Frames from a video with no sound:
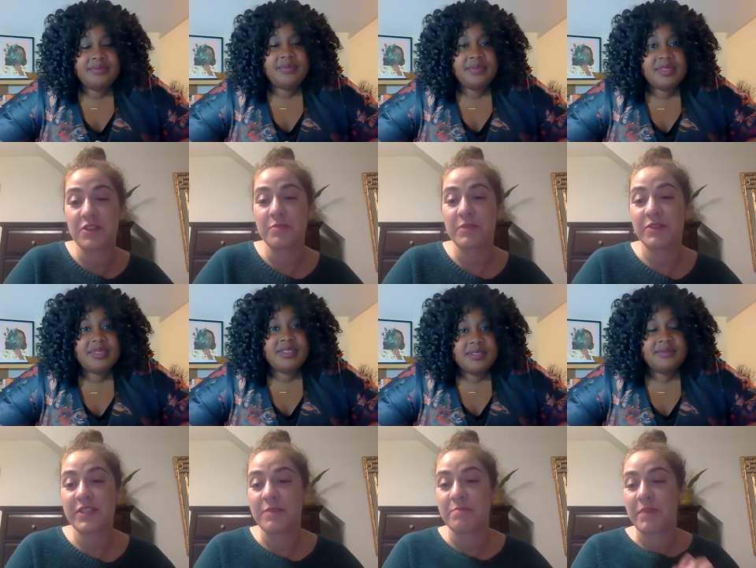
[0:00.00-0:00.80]
Speaker 1: abuse
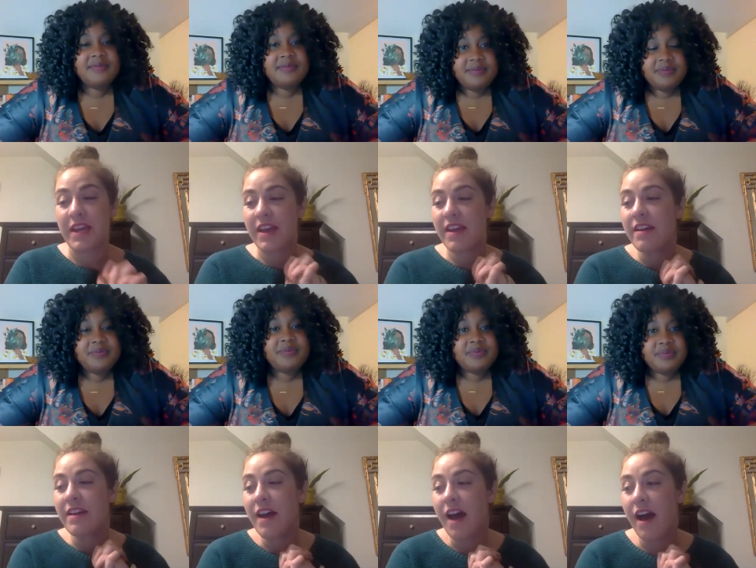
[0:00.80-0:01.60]
can be.
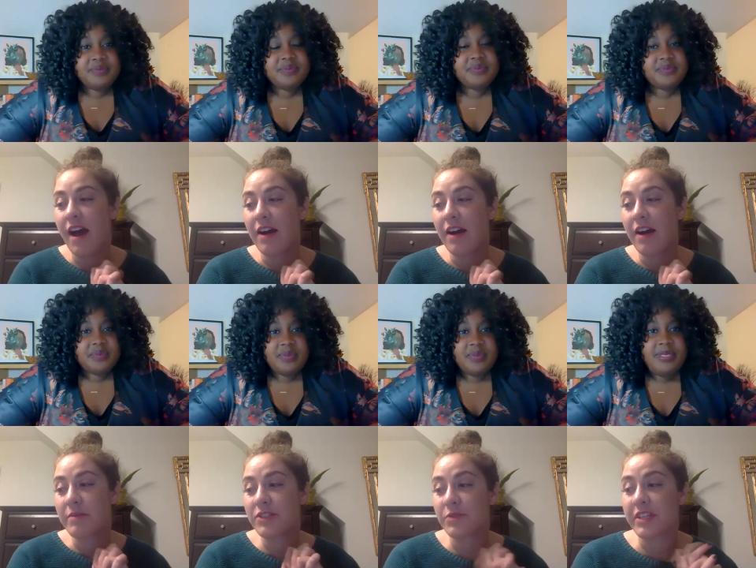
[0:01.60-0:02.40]
Um,
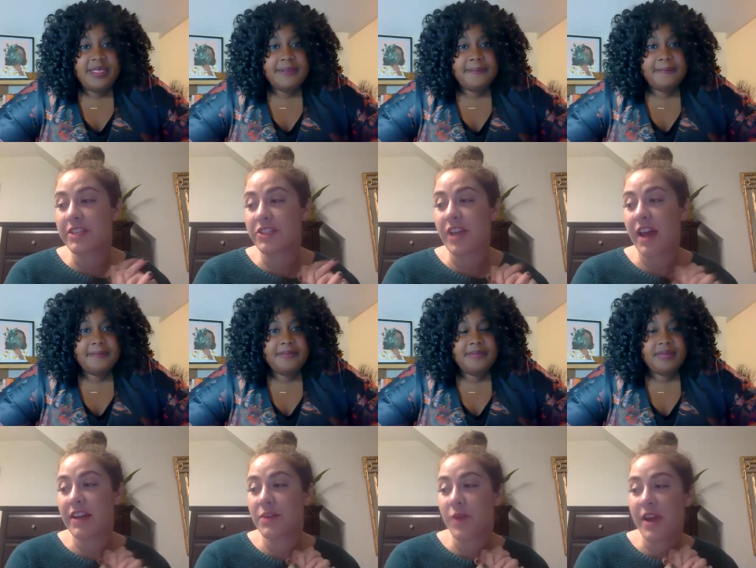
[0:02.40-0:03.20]
it's really just any
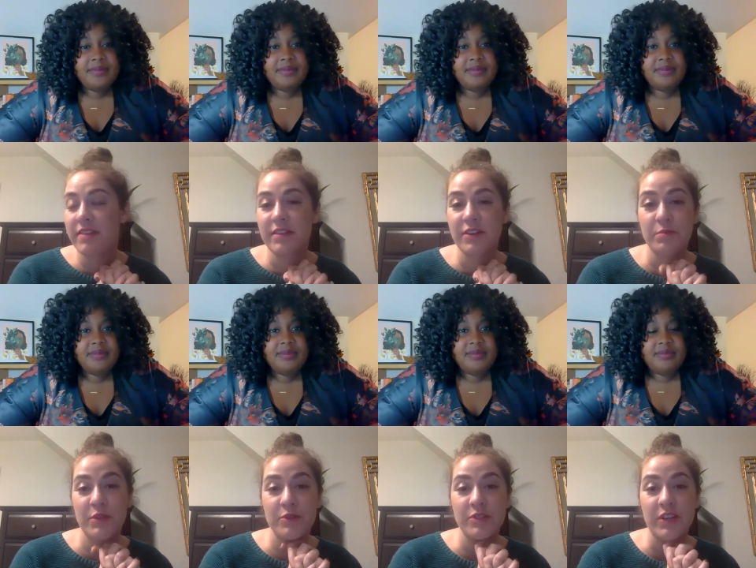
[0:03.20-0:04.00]
way that an
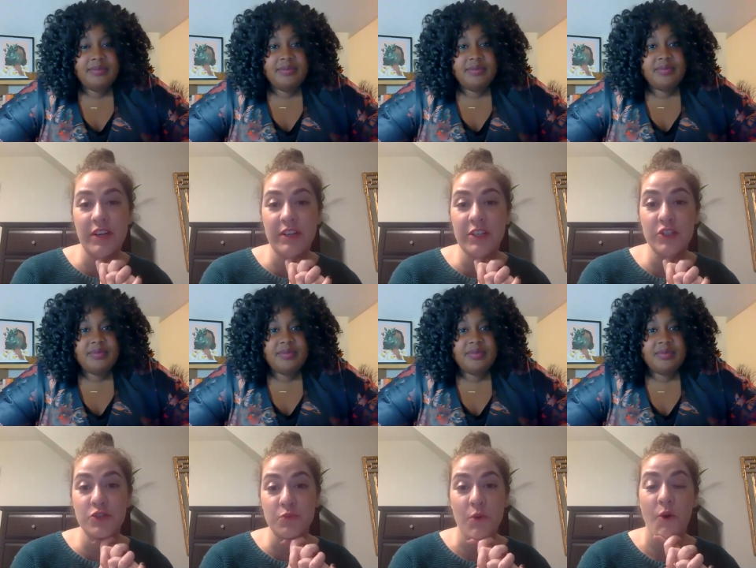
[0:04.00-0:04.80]
abuser
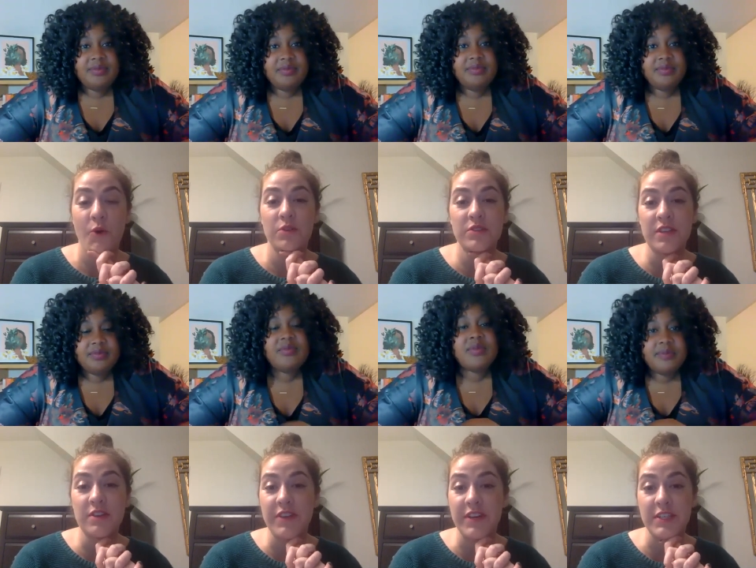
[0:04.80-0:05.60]
controls a
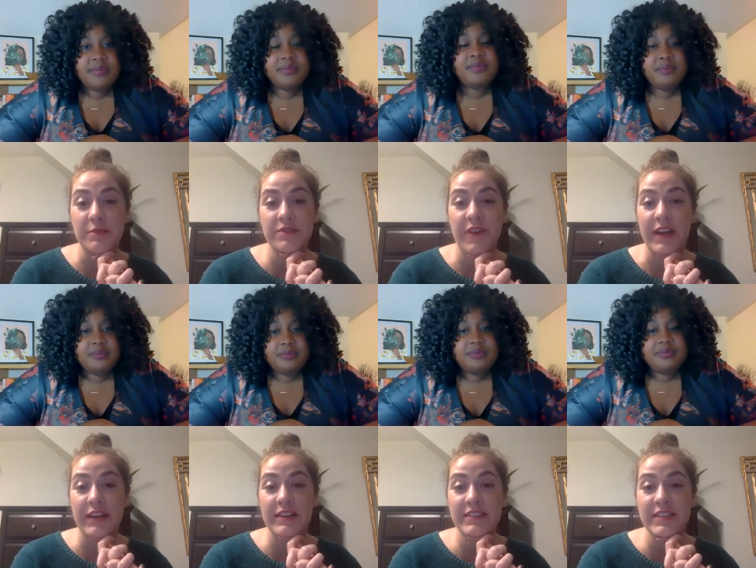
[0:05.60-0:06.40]
victim's
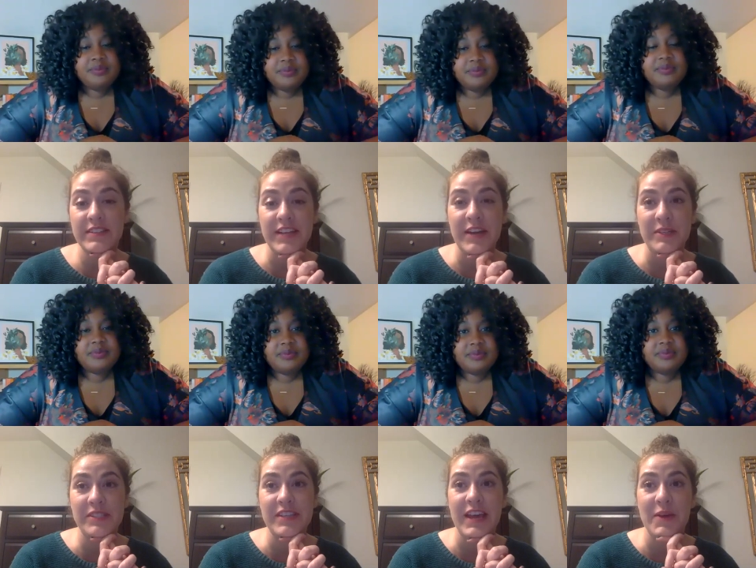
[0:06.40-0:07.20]
finances. And I would
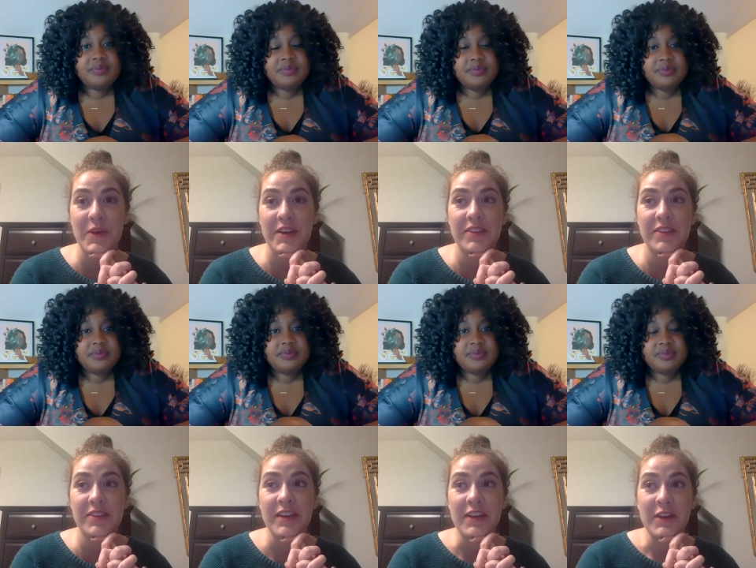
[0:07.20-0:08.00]
say with
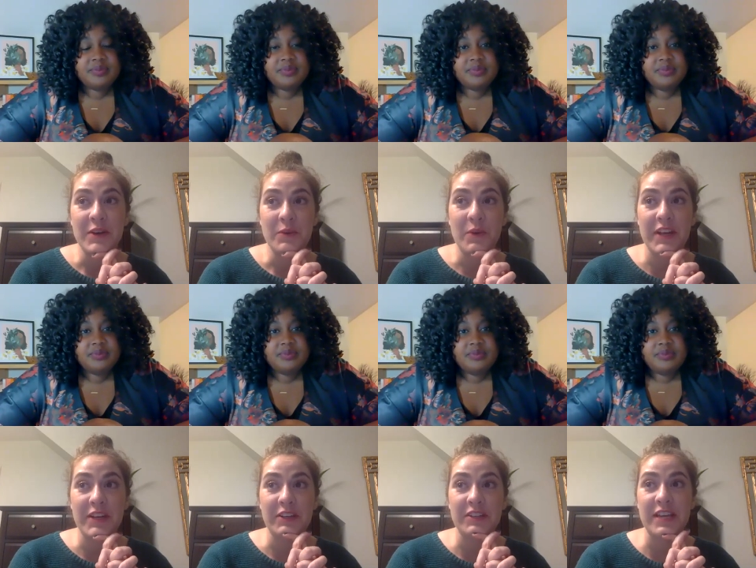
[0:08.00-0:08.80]
what
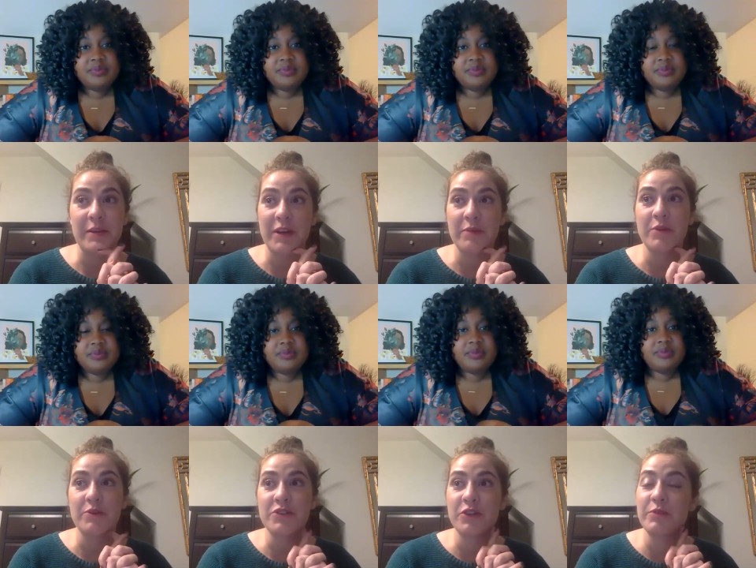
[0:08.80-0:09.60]
you're saying about
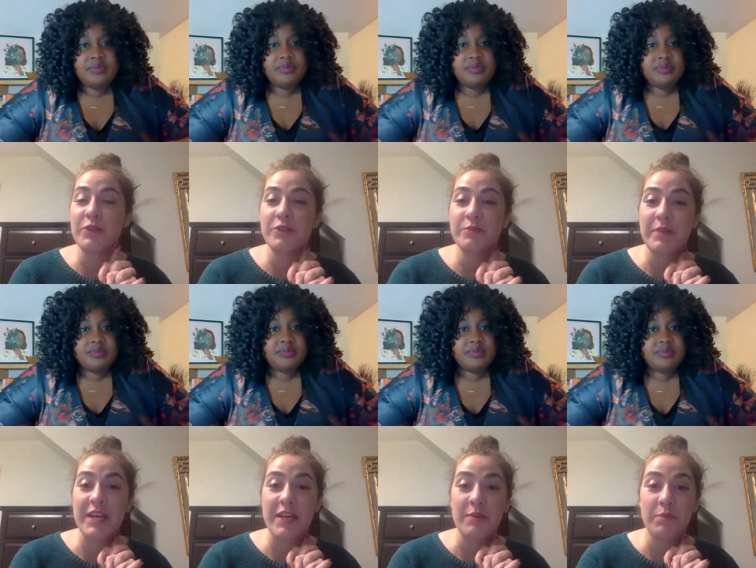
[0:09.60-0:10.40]
emotional abuse
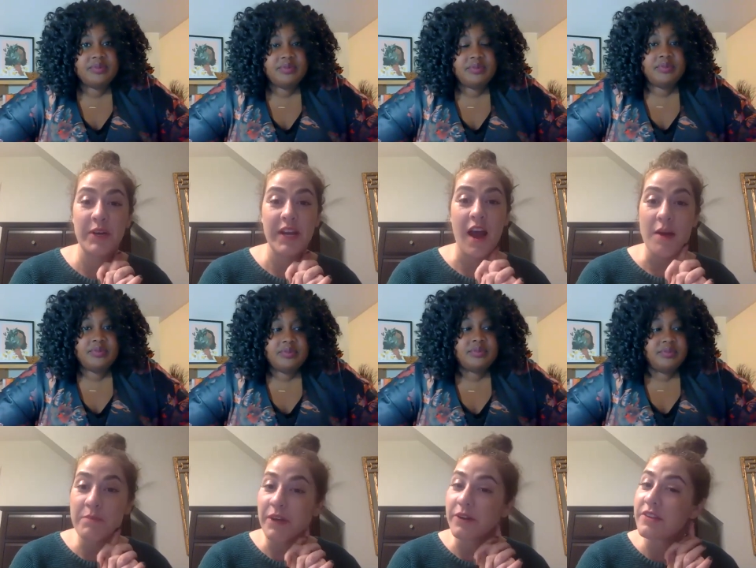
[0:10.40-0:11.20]
being pretty up
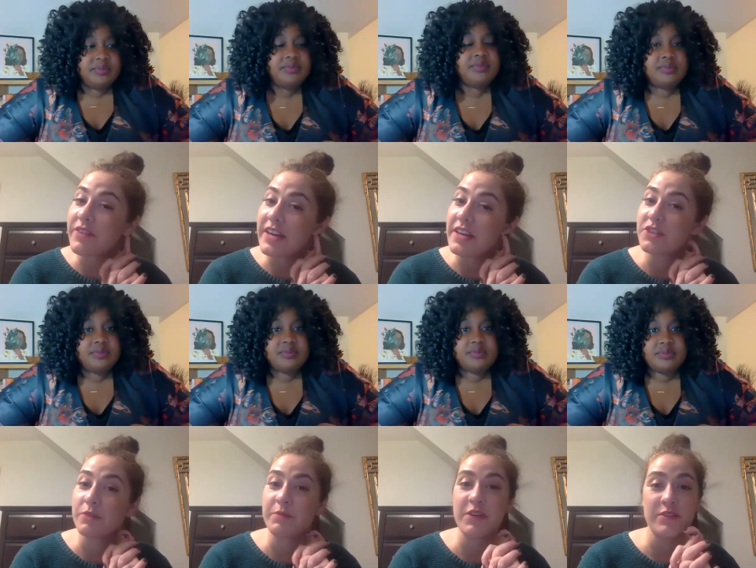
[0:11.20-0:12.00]
there with the financial
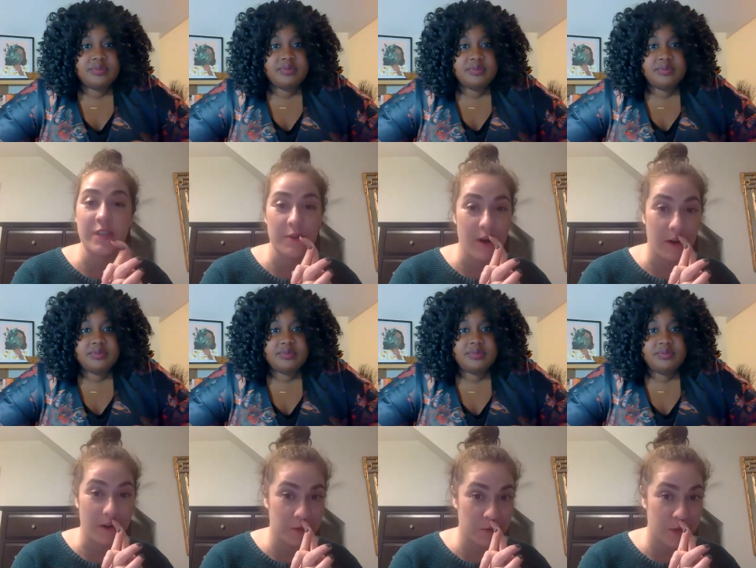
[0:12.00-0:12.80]
abuse, I would
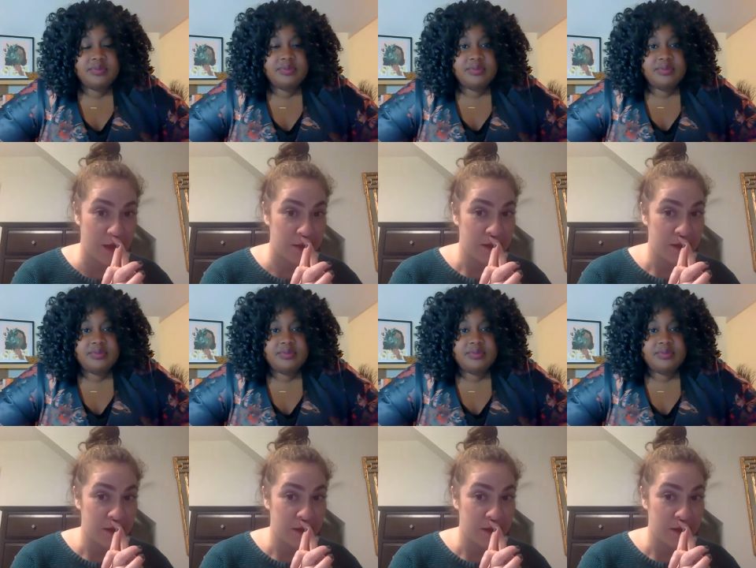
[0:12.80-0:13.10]
argue that